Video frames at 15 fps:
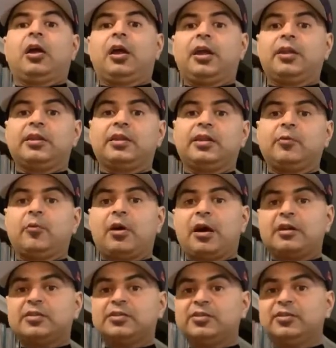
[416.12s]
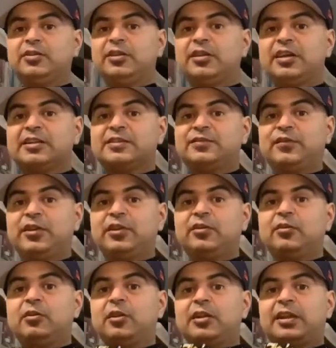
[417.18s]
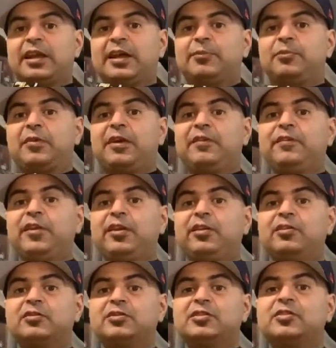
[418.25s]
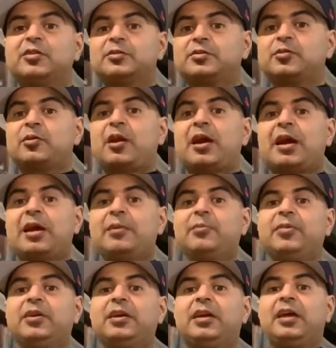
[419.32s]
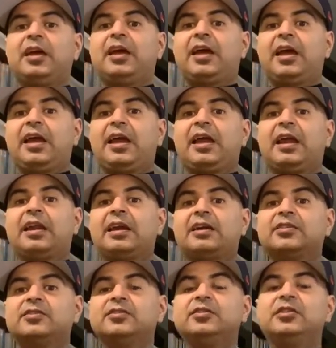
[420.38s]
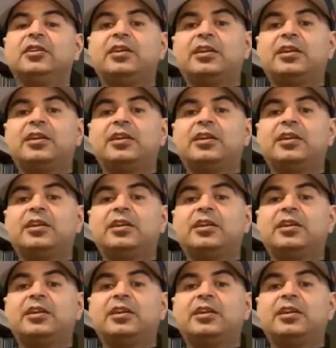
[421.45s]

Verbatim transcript: and I'll see you in the next video. Like my videos, subscribe, and I'll see you in